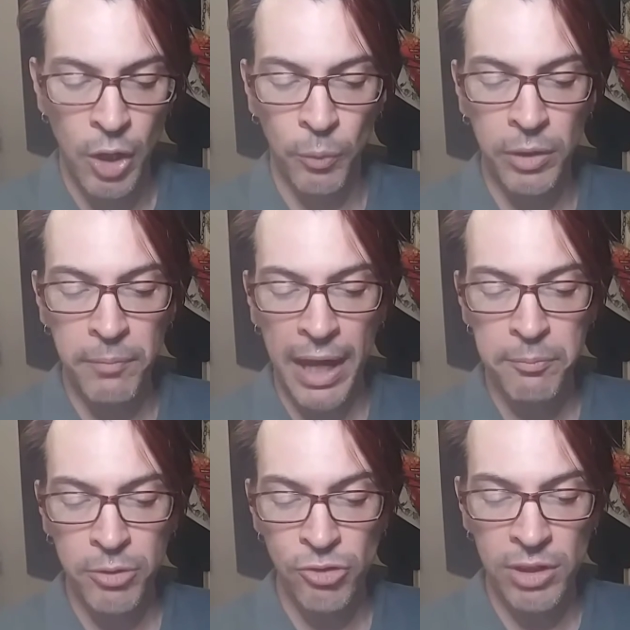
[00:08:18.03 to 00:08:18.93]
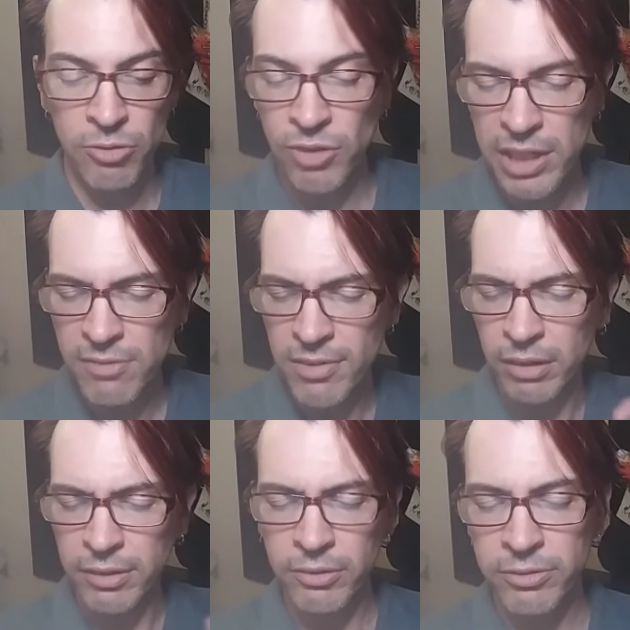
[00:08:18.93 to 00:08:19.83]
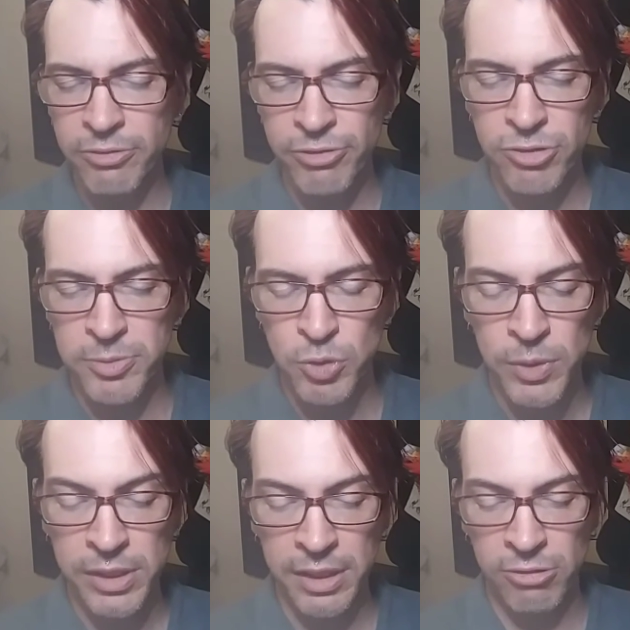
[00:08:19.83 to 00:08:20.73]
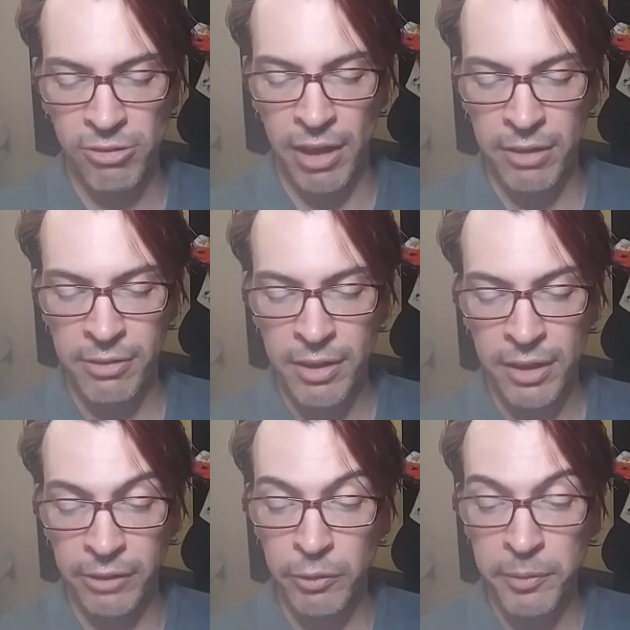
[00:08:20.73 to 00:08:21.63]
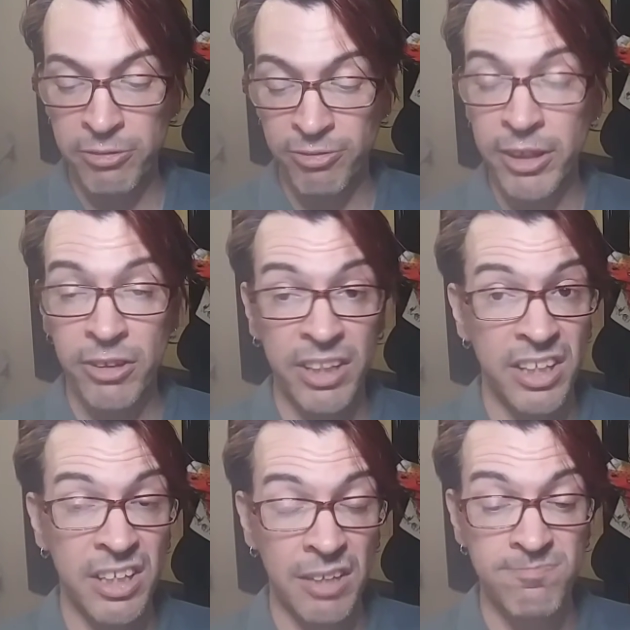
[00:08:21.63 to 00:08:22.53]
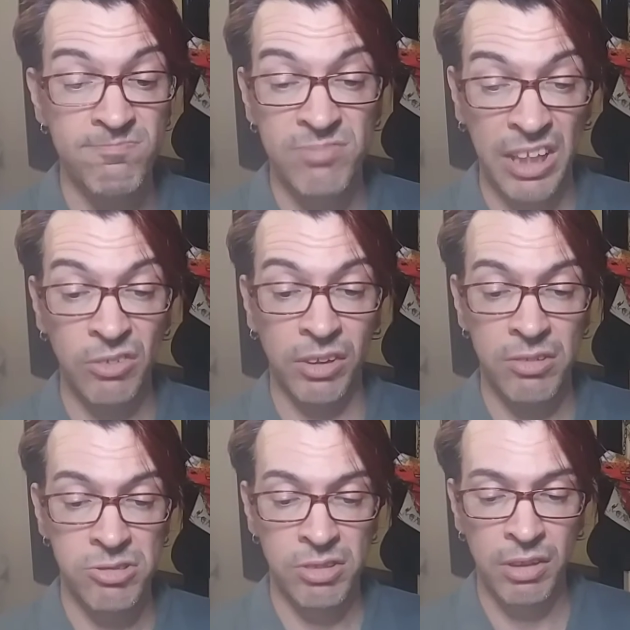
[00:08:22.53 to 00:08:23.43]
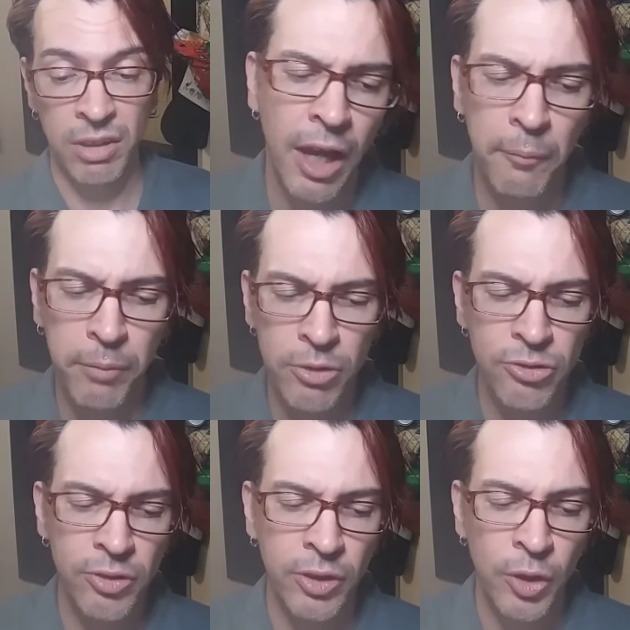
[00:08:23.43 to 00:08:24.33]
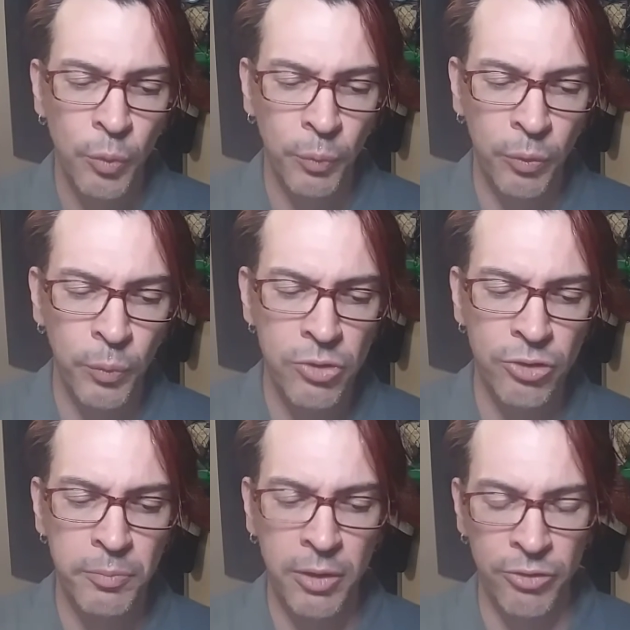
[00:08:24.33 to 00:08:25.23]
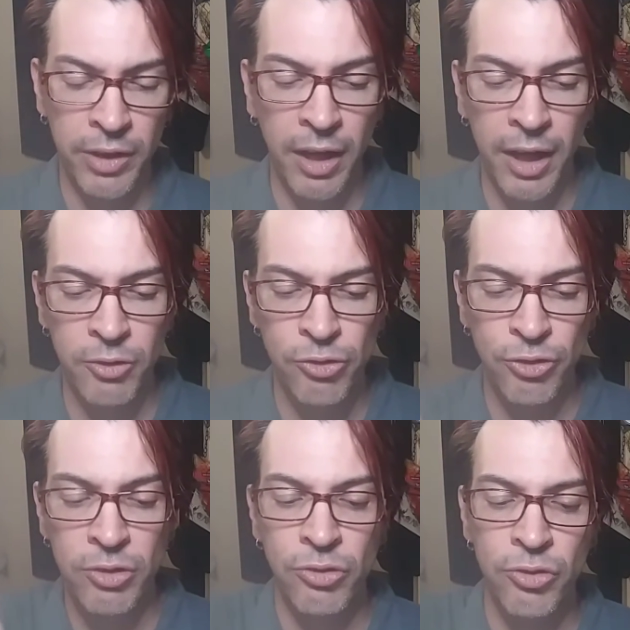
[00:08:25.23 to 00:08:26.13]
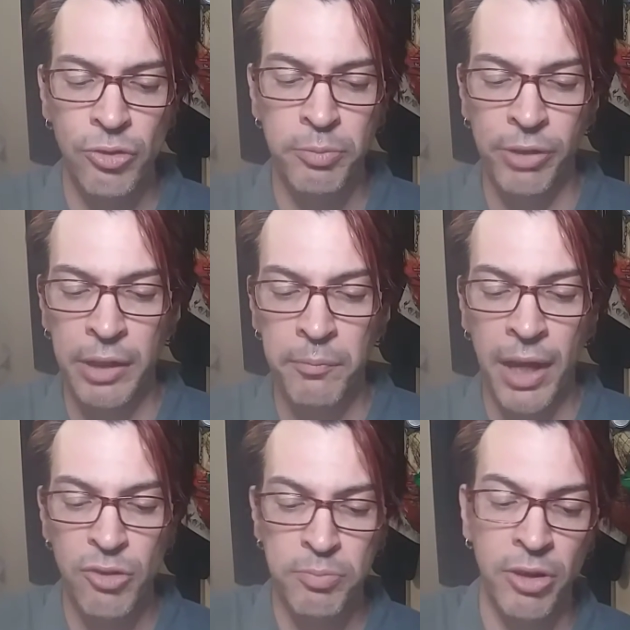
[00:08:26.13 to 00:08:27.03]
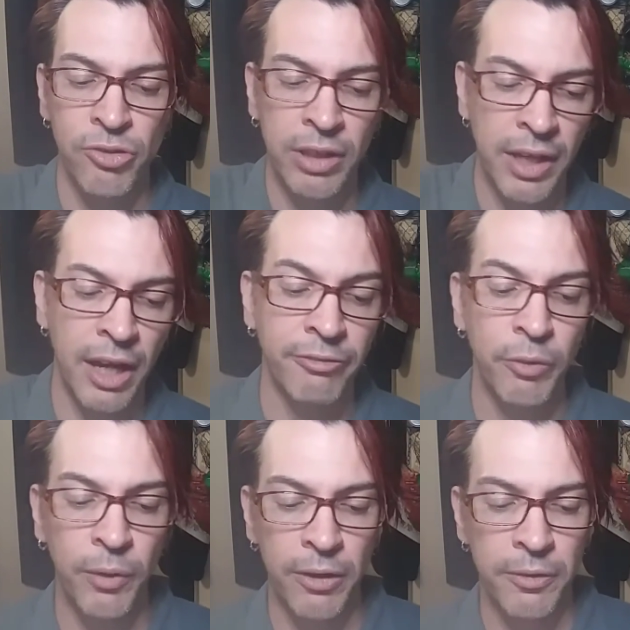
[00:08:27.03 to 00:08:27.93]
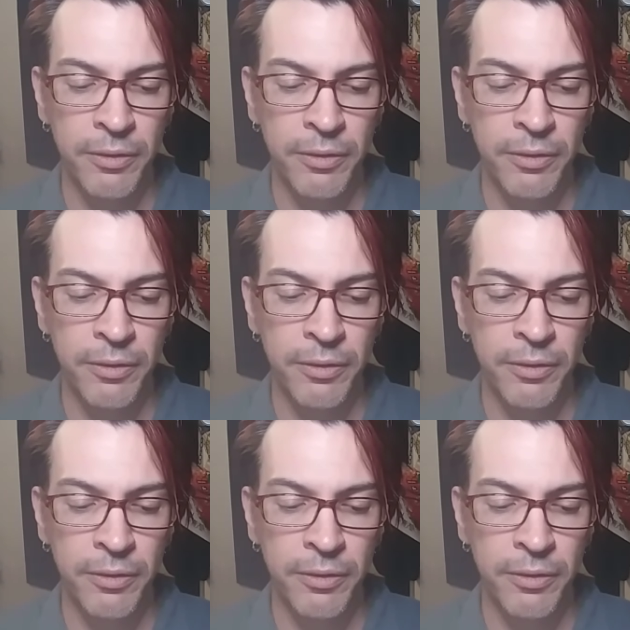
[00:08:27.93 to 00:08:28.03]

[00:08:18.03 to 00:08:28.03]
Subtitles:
When a man perceives even a little difference between these, then, there will be fear in him, doubtless. A person with wisdom as the eyes sees the Supreme as present everywhere.